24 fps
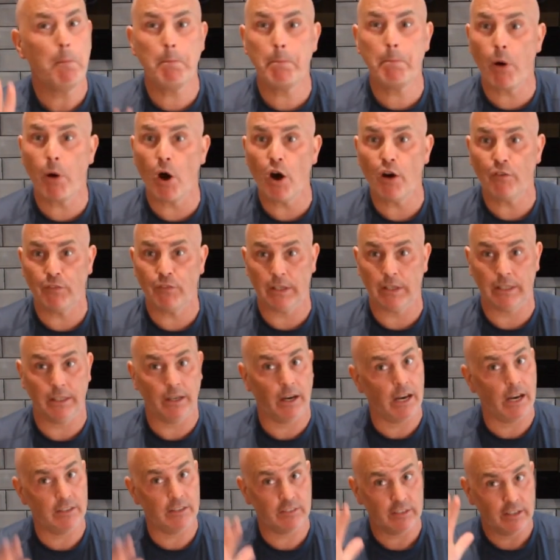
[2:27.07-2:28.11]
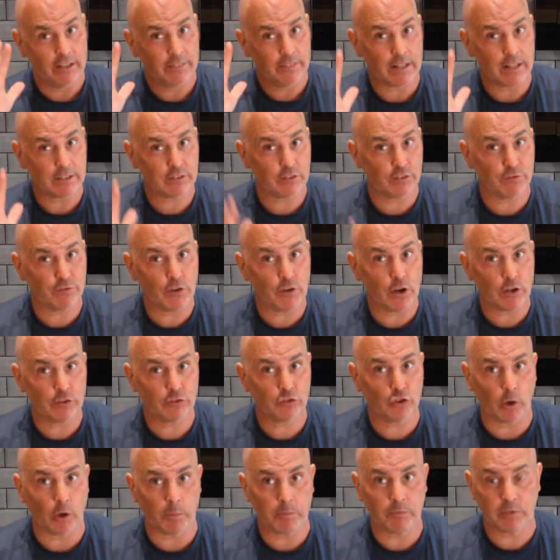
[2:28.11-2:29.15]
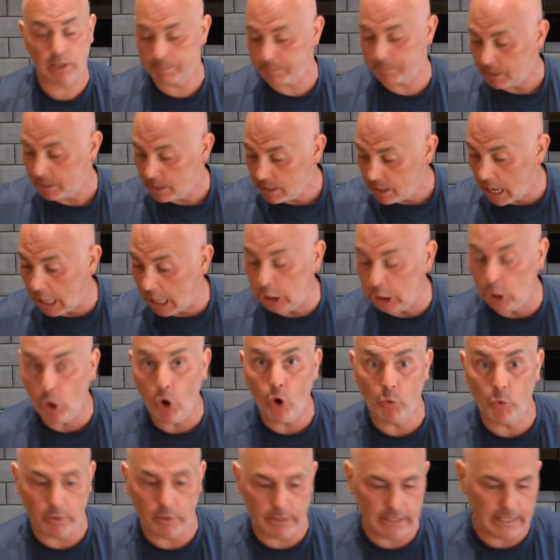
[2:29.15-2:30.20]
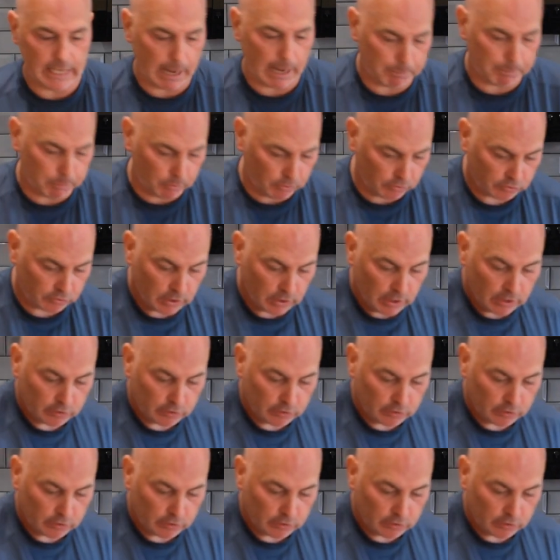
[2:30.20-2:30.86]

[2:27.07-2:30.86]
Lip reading: Perfect, guys. That's the first top tip, along with the apples.